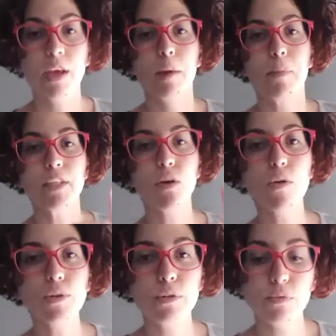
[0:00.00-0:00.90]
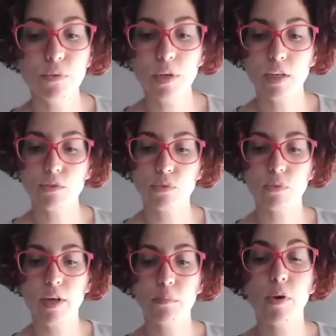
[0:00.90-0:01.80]
But also don't forget to
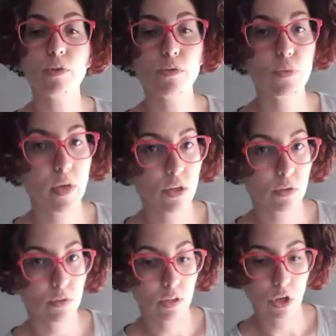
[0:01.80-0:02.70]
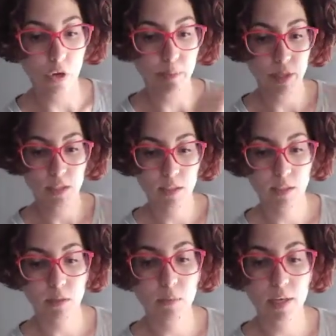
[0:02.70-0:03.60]
write punctuation, commas,
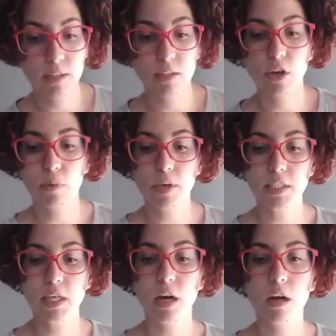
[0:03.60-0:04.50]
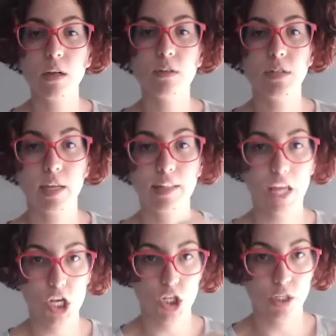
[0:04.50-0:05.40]
inverted commas, colons, and
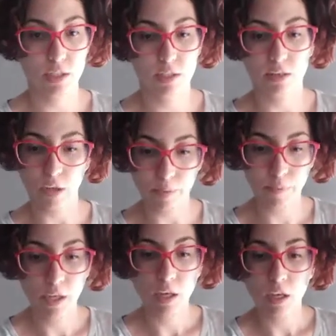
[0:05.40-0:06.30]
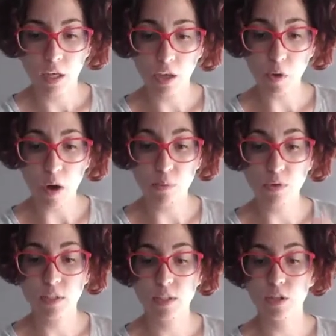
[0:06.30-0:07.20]
dashes, okay? Here you have
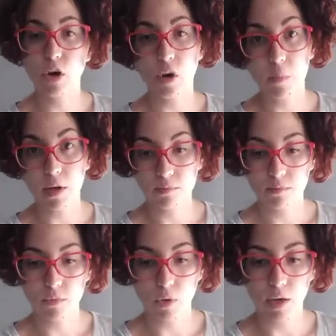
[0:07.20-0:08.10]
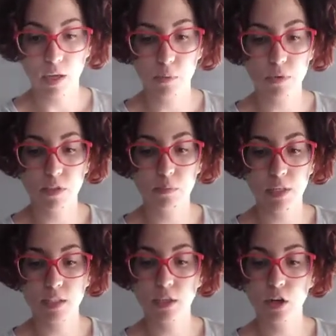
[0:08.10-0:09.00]
what's comma, okay, what's inverted